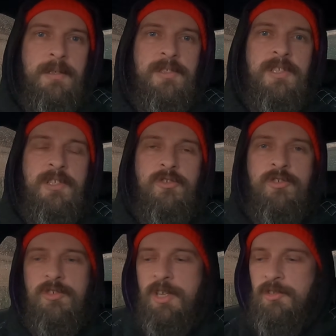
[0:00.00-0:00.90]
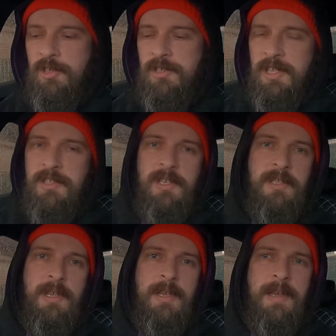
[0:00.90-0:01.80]
since changing that
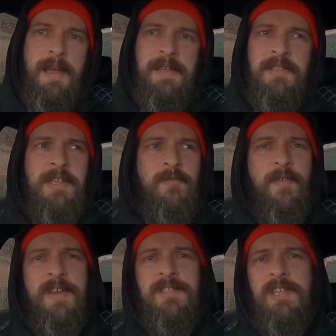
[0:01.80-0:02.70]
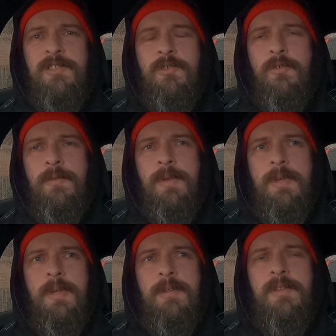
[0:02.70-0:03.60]
setting, I did find that the
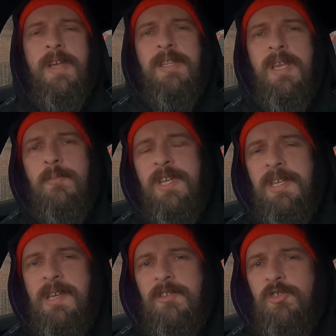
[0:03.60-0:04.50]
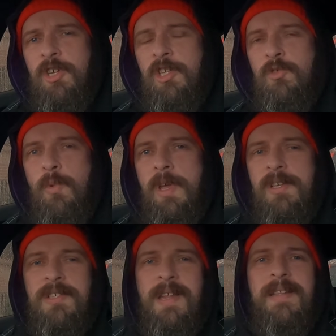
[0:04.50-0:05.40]
dynamic gear change were
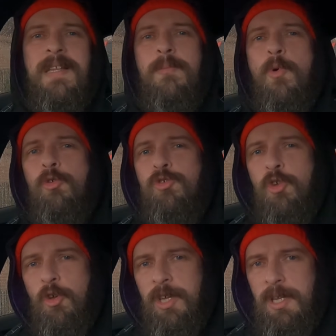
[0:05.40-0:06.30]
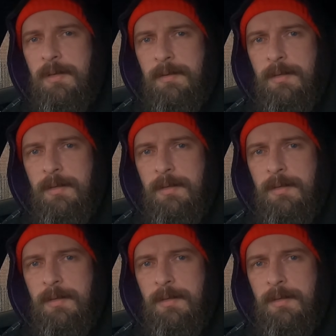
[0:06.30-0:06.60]
slightly more jerky.